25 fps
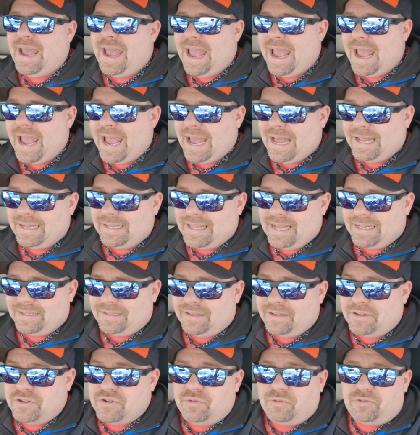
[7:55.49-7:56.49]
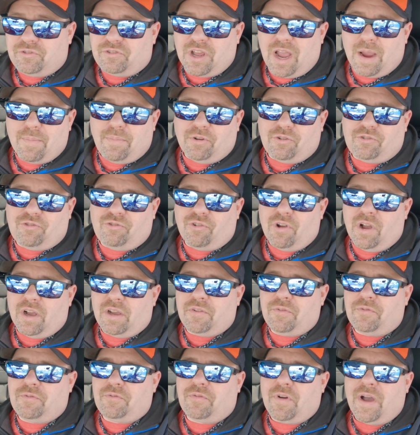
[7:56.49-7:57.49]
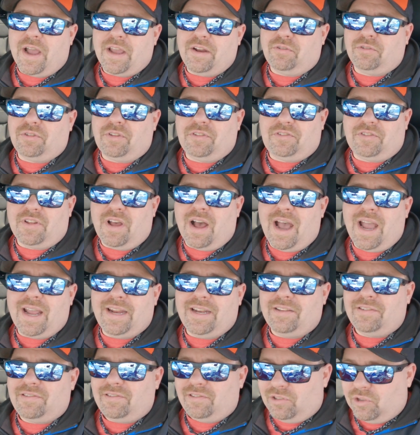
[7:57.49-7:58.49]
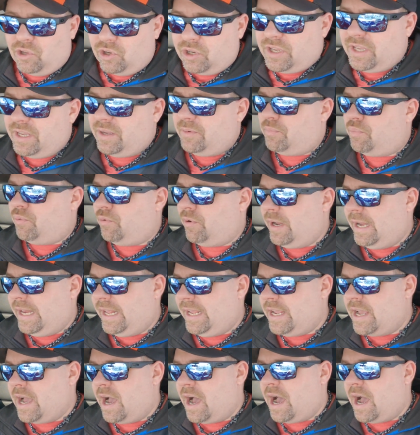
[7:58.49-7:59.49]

and that the new Cybertruck final design is looking pretty,